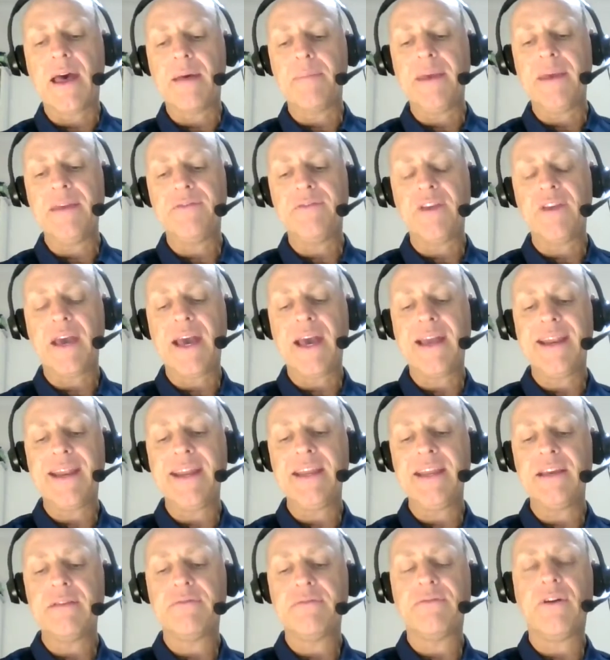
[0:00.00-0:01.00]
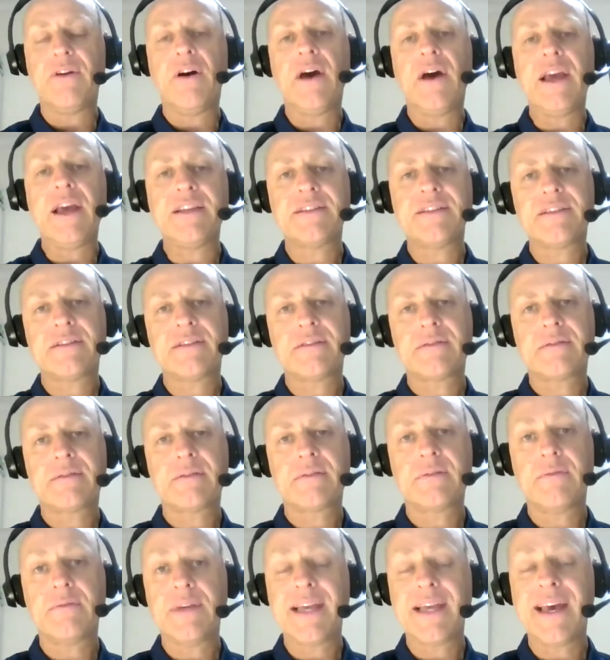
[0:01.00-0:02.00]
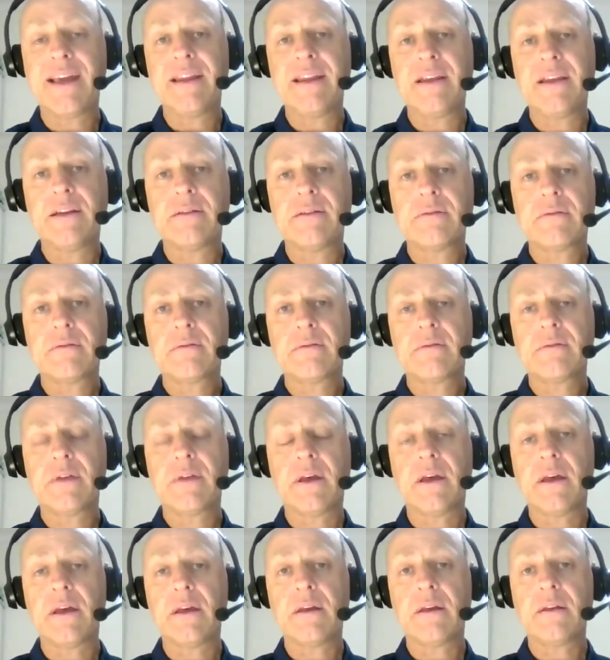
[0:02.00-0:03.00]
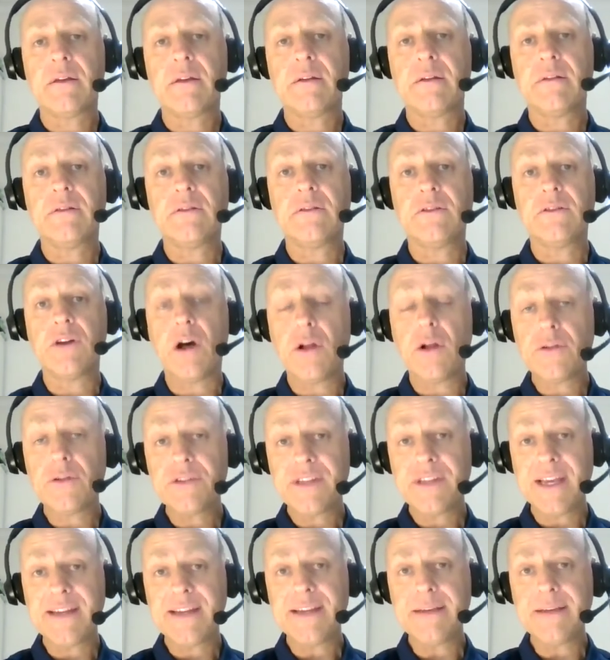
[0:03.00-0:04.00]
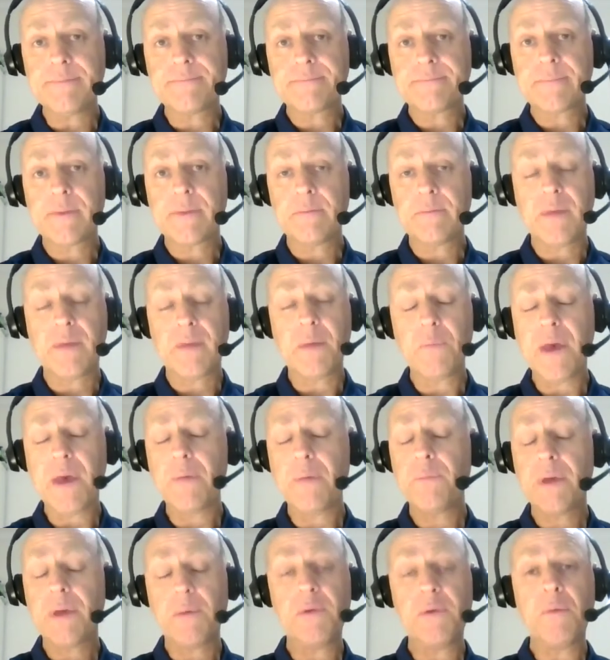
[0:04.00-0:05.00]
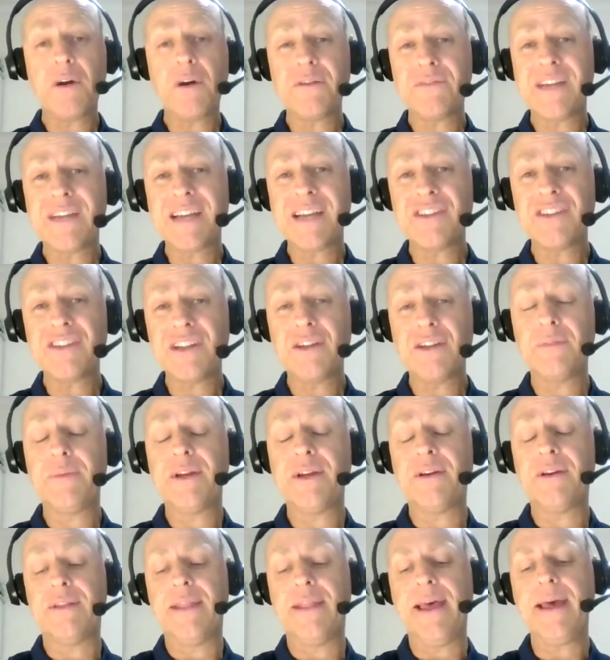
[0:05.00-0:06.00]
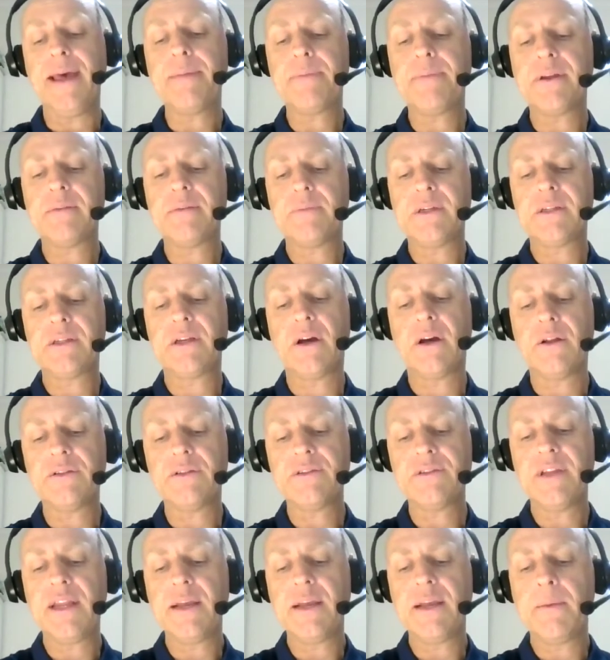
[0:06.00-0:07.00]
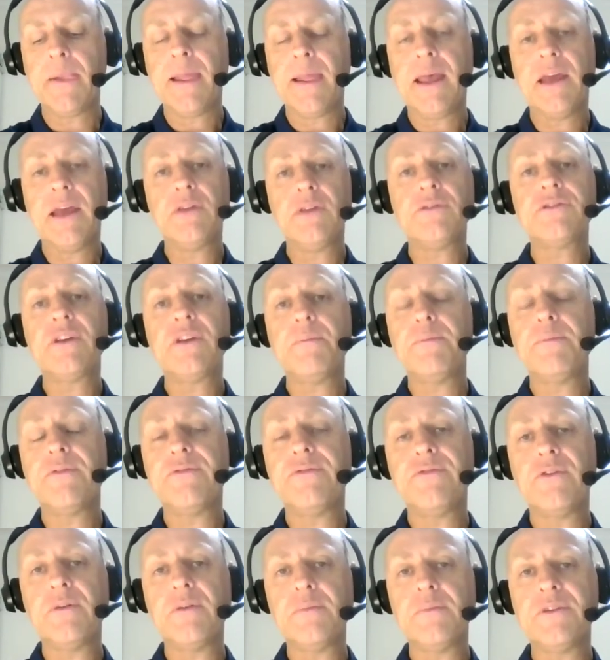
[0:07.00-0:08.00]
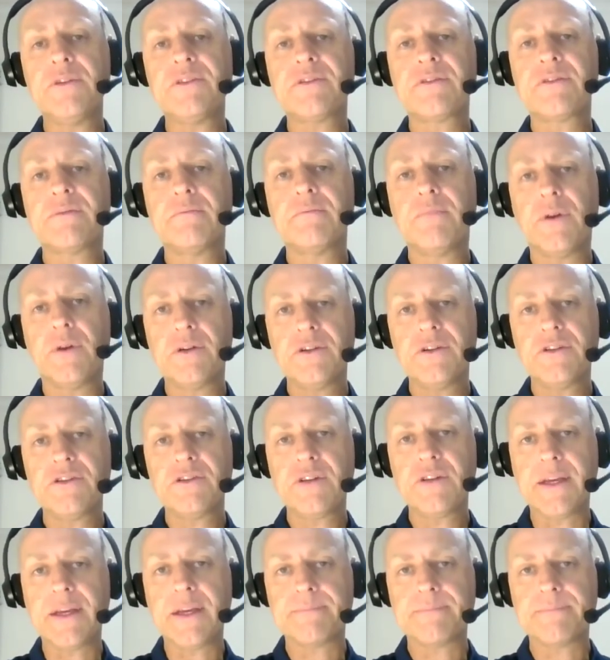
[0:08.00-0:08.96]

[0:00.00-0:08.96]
If you had any advice regarding goal setting, and we might have touched a little bit on that, but goal setting and also performance monitoring.